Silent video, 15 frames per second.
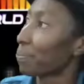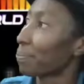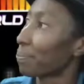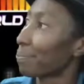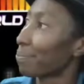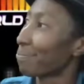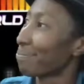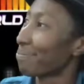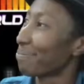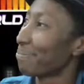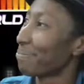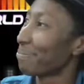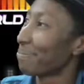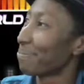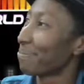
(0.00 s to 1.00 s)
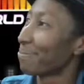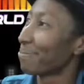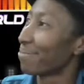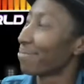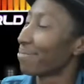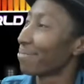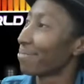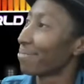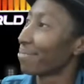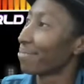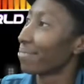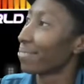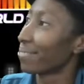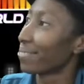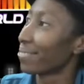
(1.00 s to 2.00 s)

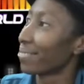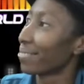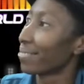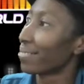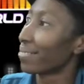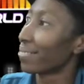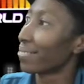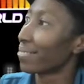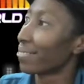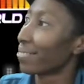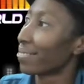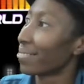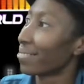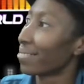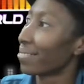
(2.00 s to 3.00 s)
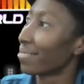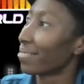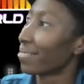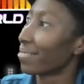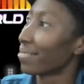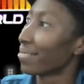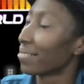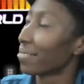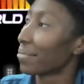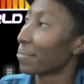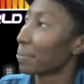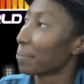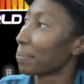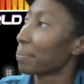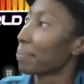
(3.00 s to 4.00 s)

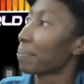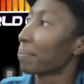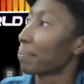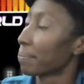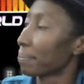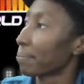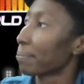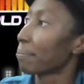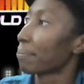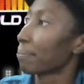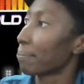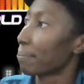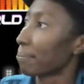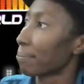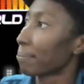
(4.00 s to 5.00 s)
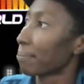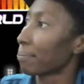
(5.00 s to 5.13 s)
(silent)